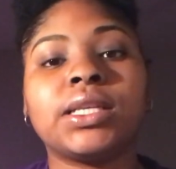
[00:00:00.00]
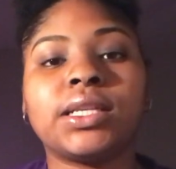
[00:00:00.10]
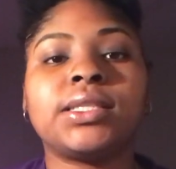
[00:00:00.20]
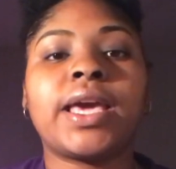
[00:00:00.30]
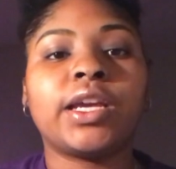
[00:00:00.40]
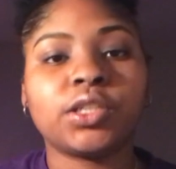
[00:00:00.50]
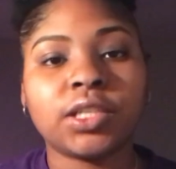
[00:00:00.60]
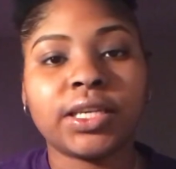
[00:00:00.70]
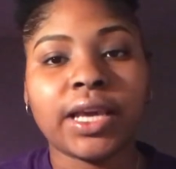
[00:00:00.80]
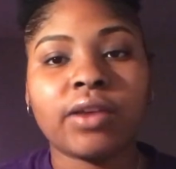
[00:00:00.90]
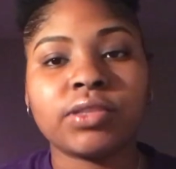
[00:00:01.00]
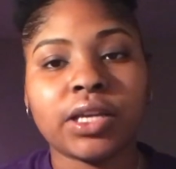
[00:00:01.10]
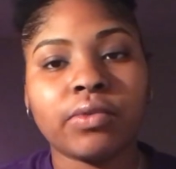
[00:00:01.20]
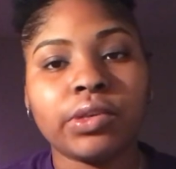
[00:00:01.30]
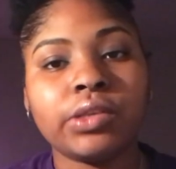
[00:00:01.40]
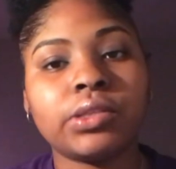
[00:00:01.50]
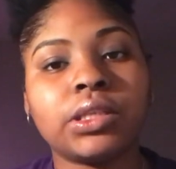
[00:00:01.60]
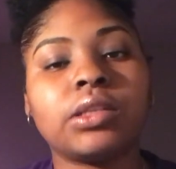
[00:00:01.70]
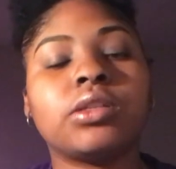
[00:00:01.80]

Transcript: It is actually downtown Houston.